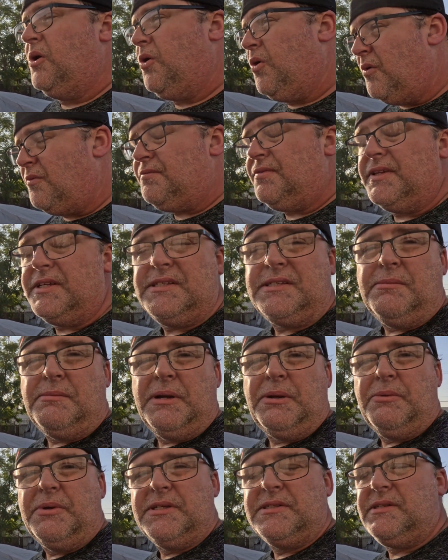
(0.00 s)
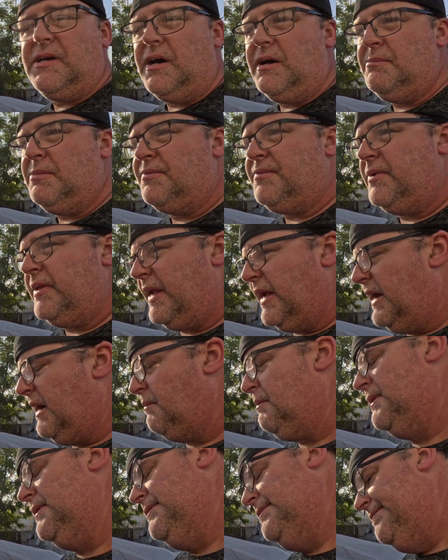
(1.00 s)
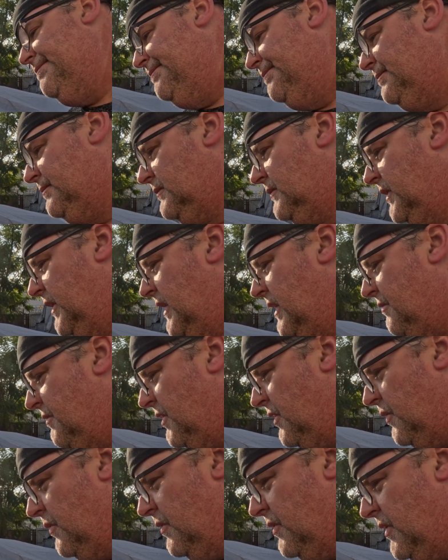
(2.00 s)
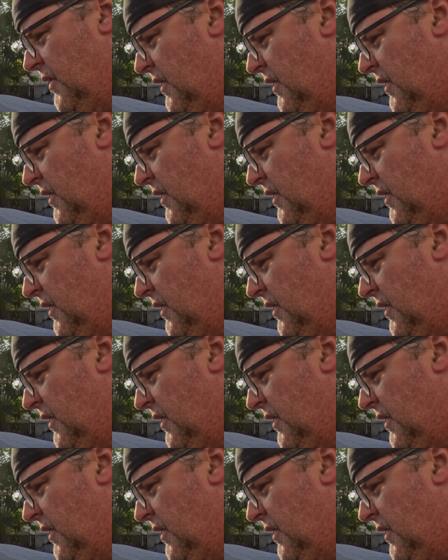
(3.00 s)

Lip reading: Hopefully somebody would have saw it before that happened. You never know.